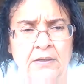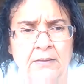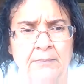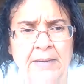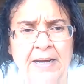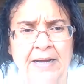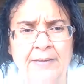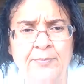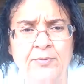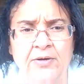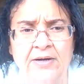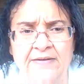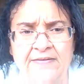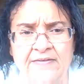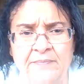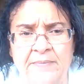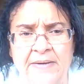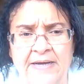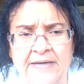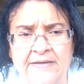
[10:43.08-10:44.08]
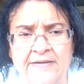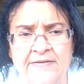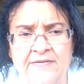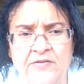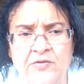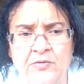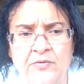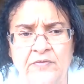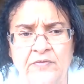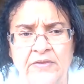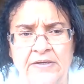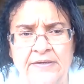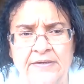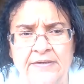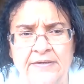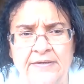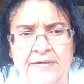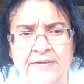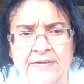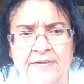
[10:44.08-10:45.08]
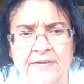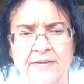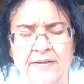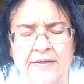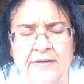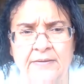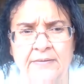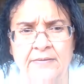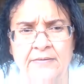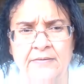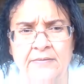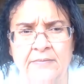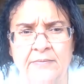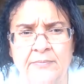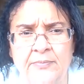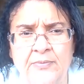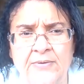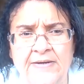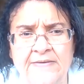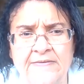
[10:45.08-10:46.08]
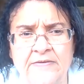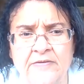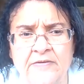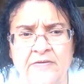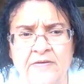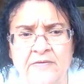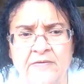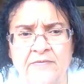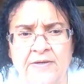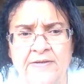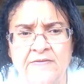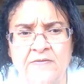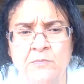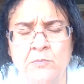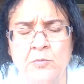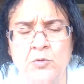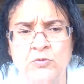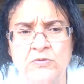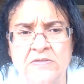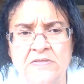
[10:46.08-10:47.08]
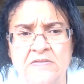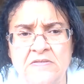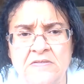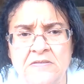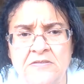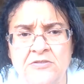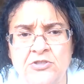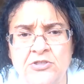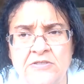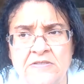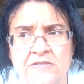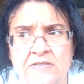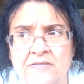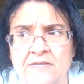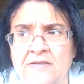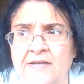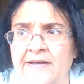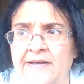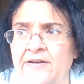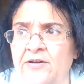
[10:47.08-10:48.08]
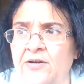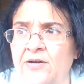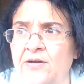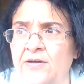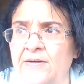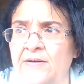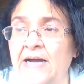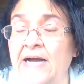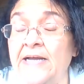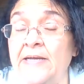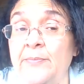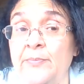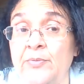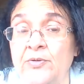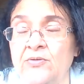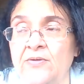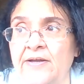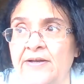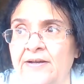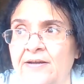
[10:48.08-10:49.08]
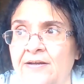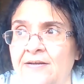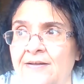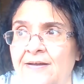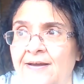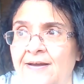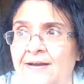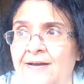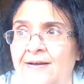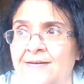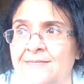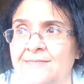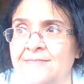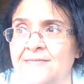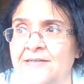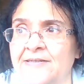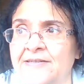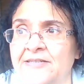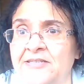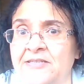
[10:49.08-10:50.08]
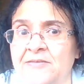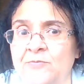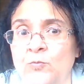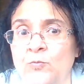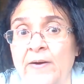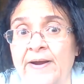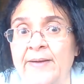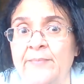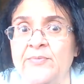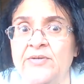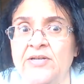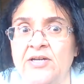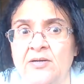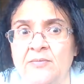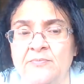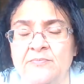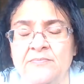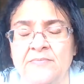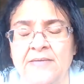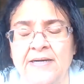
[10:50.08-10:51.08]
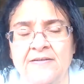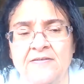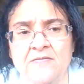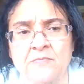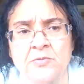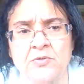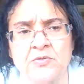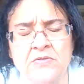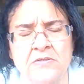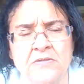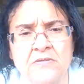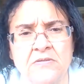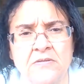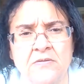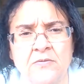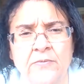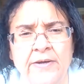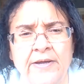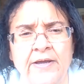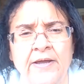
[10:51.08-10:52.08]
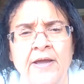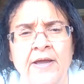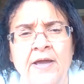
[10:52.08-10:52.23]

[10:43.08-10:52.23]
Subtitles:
Hyperosmotic, so thinking again that process of osmosis and just like a hyper, like and ramped up osmosis in a way.